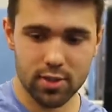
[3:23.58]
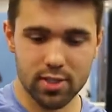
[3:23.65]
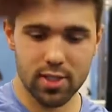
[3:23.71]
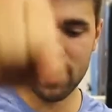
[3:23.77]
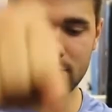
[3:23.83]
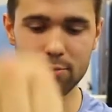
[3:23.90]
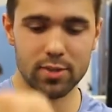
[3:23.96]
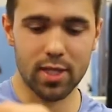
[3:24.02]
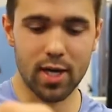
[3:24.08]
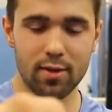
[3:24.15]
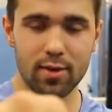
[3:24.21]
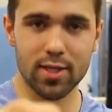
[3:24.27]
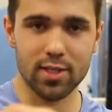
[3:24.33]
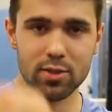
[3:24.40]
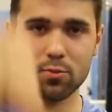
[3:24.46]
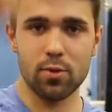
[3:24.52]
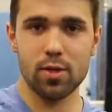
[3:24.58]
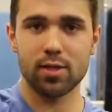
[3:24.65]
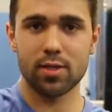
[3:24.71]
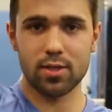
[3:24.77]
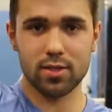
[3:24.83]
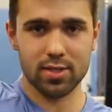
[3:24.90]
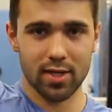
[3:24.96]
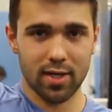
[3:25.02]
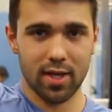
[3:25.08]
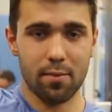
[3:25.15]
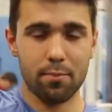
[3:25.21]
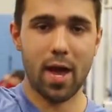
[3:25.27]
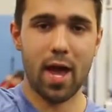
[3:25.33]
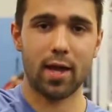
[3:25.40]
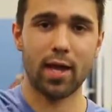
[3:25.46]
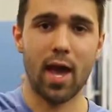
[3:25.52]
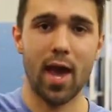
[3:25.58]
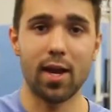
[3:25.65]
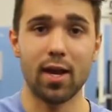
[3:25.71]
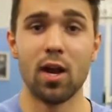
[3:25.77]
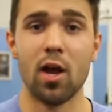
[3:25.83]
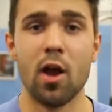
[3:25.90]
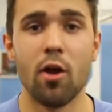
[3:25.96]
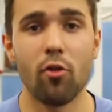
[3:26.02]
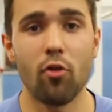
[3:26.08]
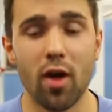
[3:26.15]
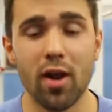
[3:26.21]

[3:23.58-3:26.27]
see he was getting that squeeze and he said, get back at it.